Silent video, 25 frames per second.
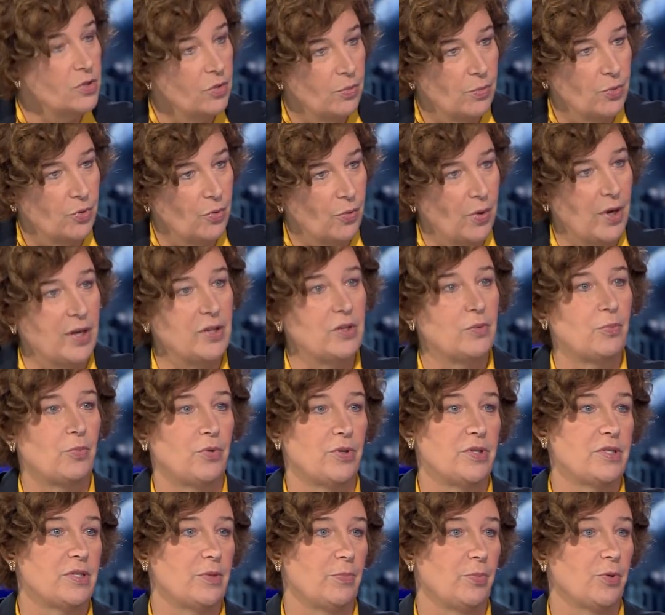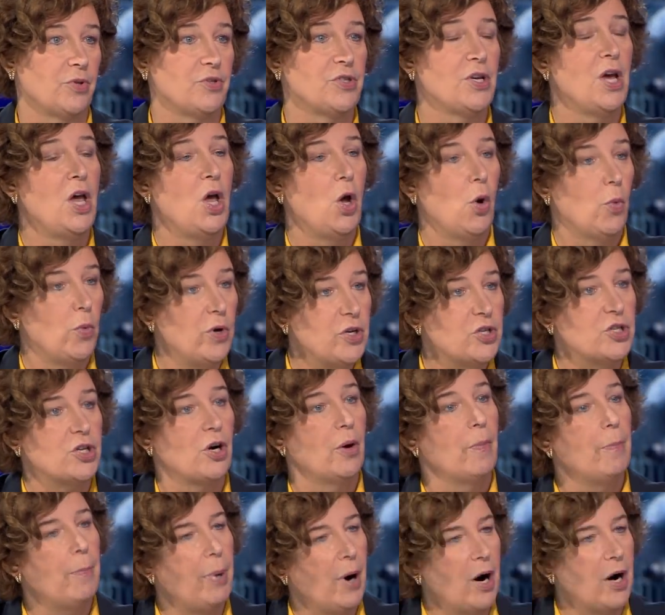human rights principles, which
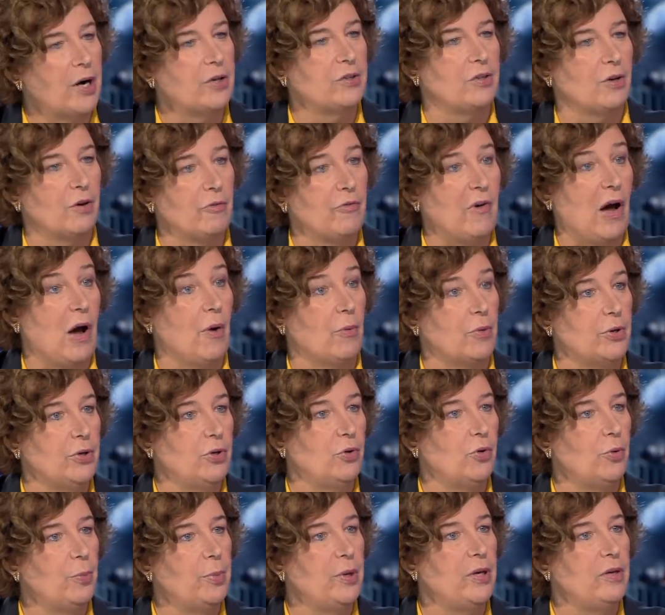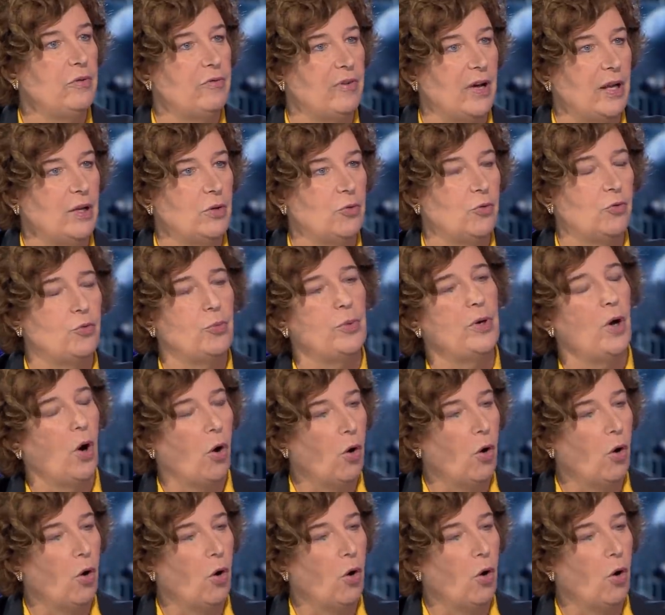are part of our European values. We